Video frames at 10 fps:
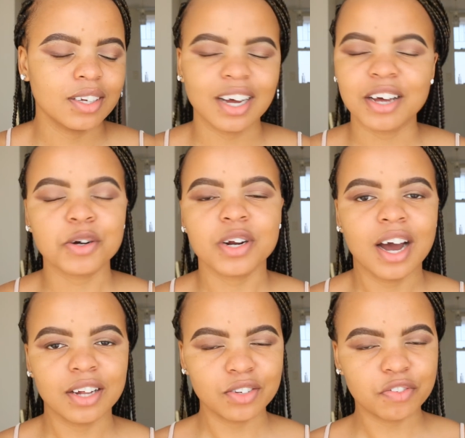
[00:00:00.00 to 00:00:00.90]
I don't know
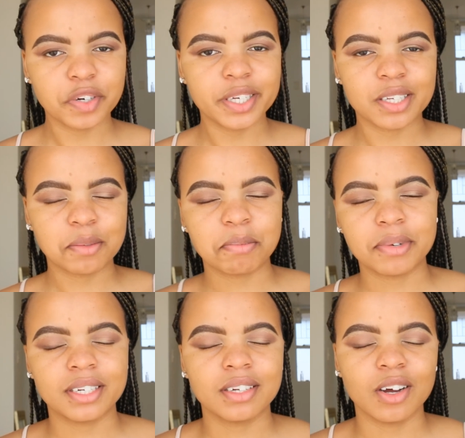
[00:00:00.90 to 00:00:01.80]
how to phrase it,
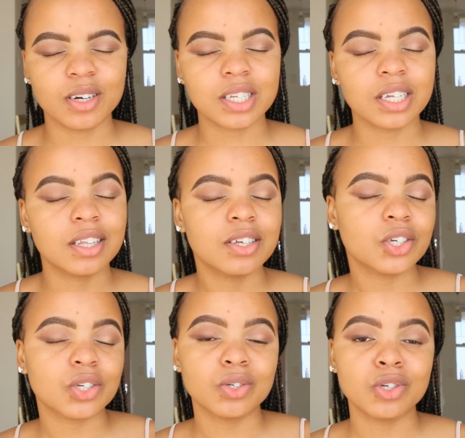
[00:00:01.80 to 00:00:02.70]
but honestly there's
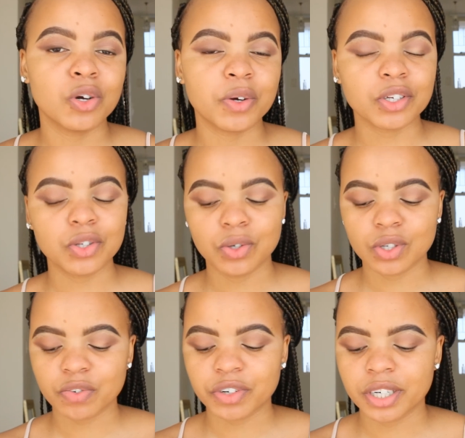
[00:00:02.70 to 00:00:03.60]
just no
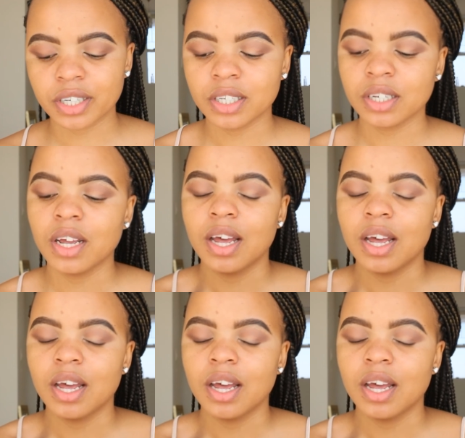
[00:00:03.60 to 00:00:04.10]
excuse for it.